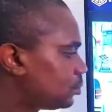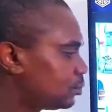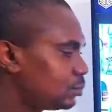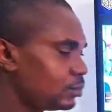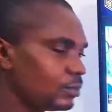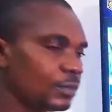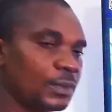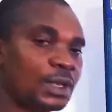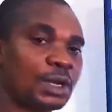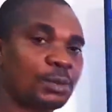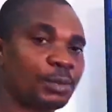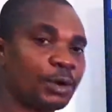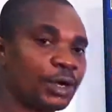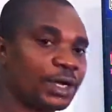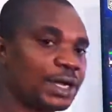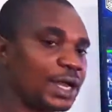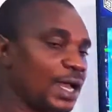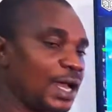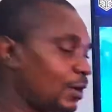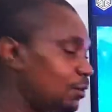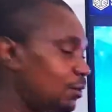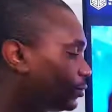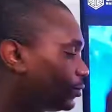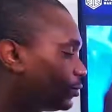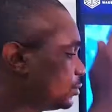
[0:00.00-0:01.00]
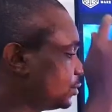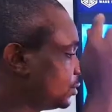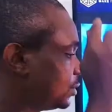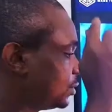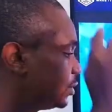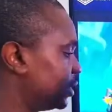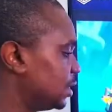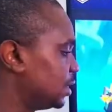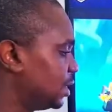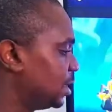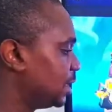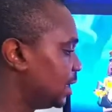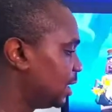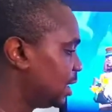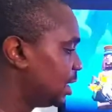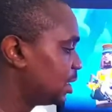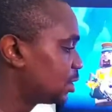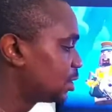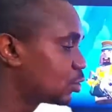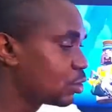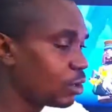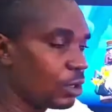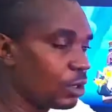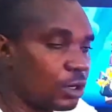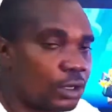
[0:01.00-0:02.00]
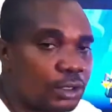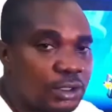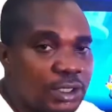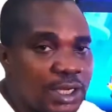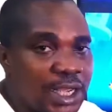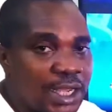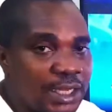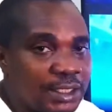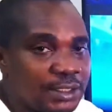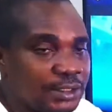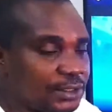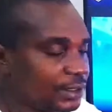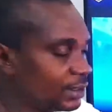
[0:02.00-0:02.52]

But now, let's go on and